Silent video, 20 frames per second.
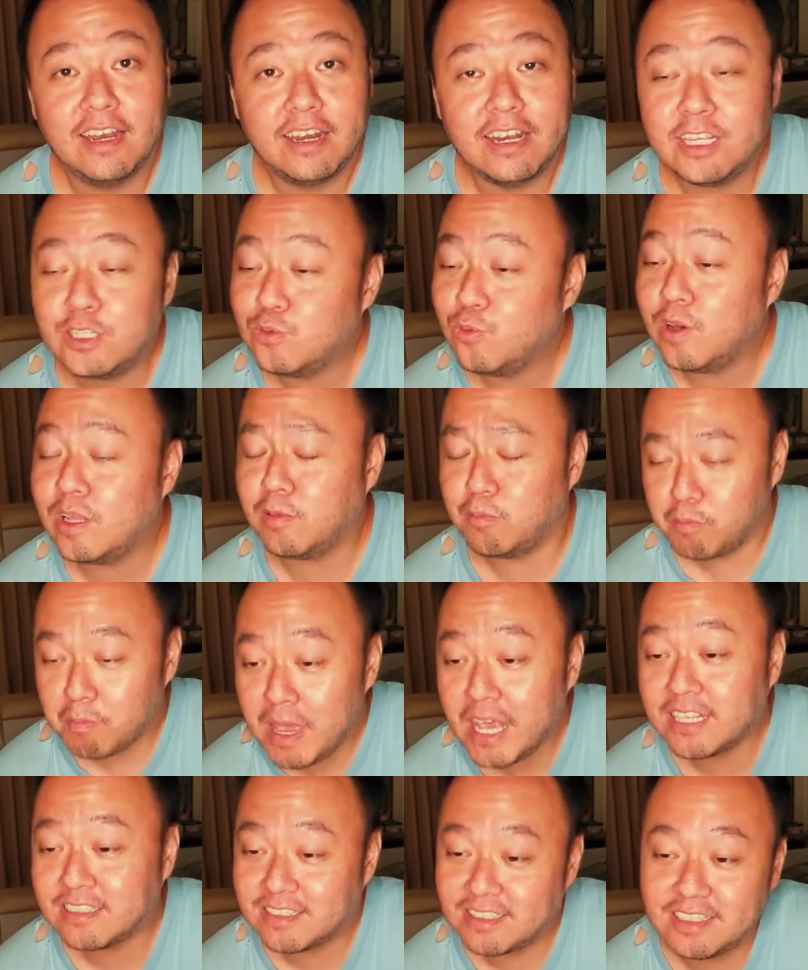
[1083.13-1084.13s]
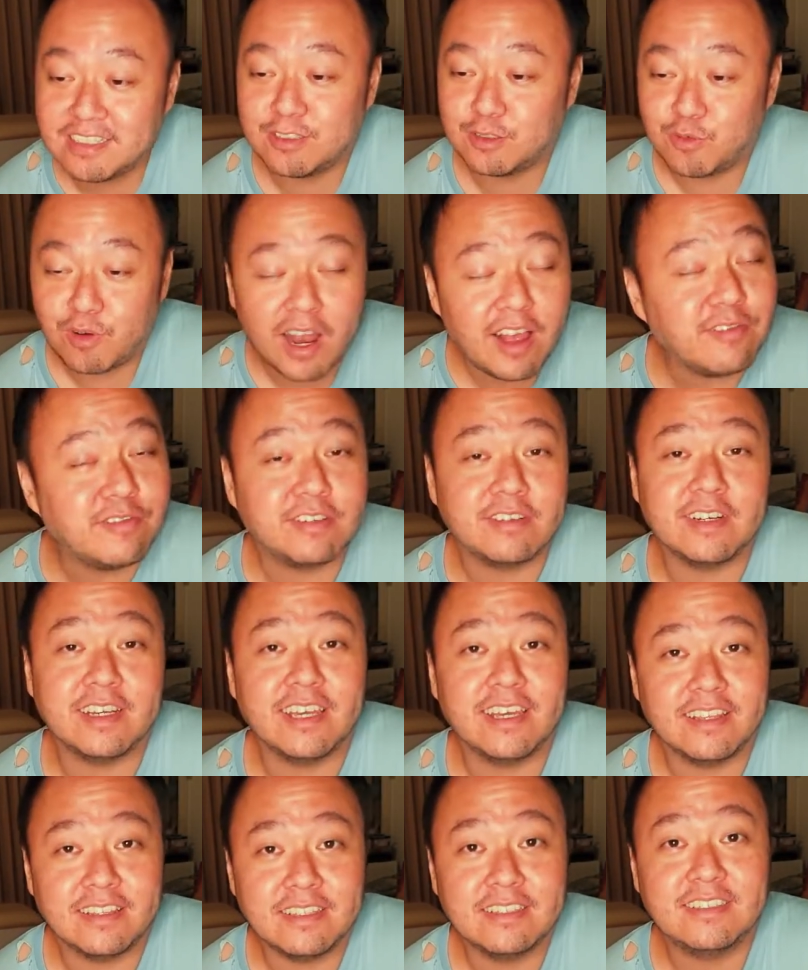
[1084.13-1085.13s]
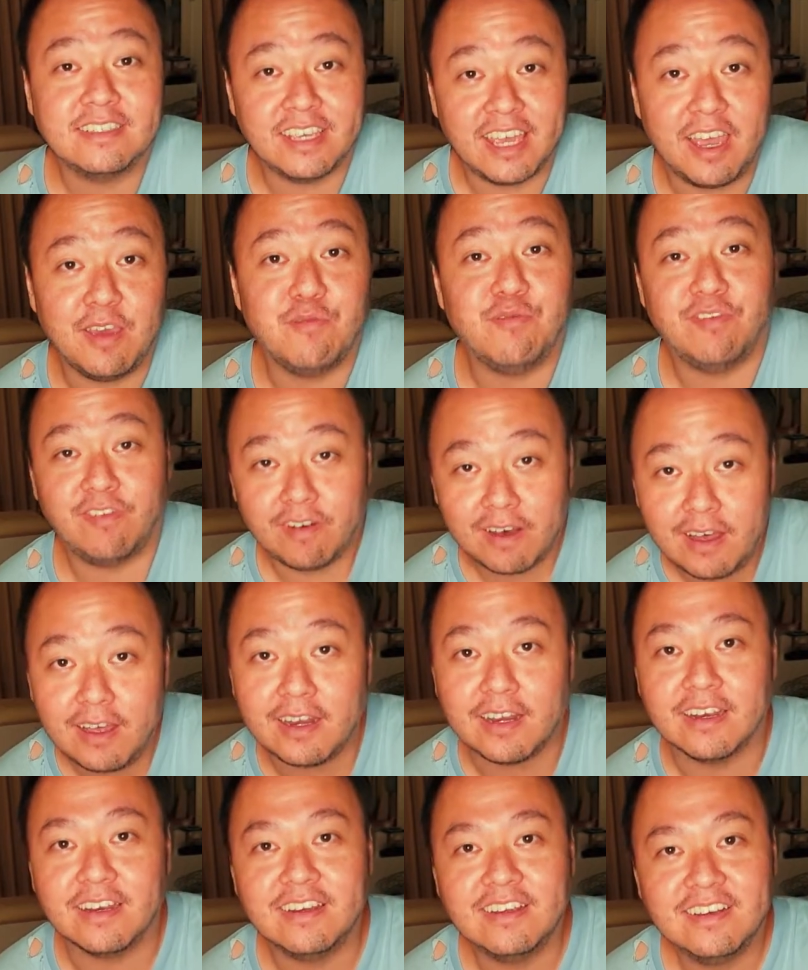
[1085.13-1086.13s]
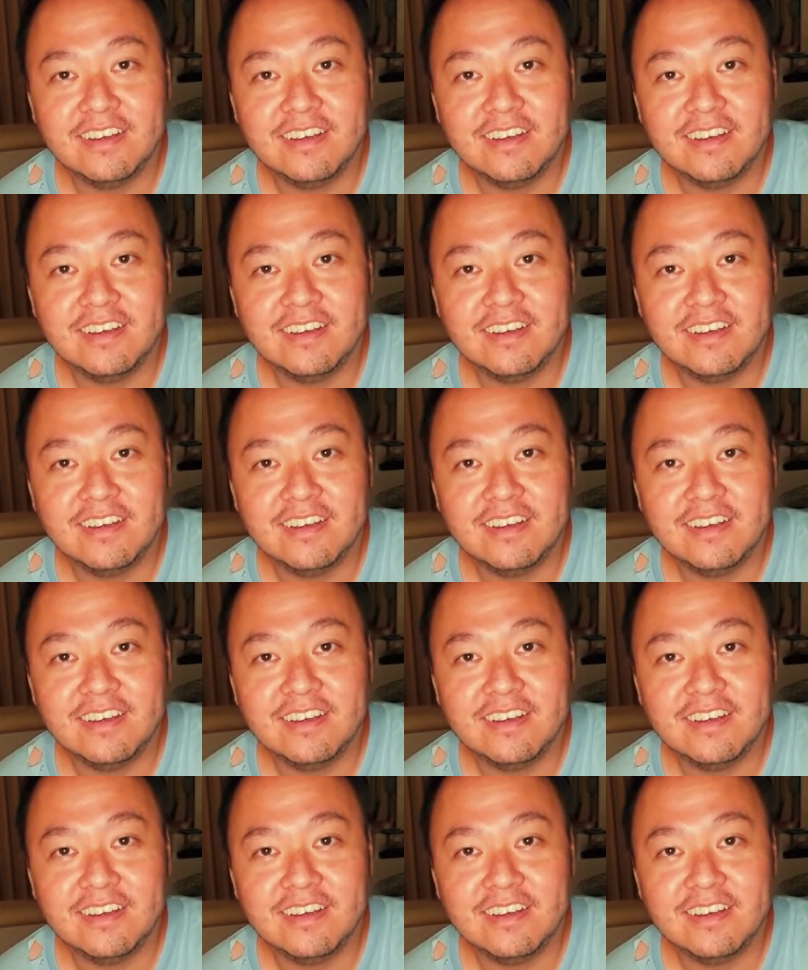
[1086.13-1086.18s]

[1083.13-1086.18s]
That's what makes this rivalry and this game fun.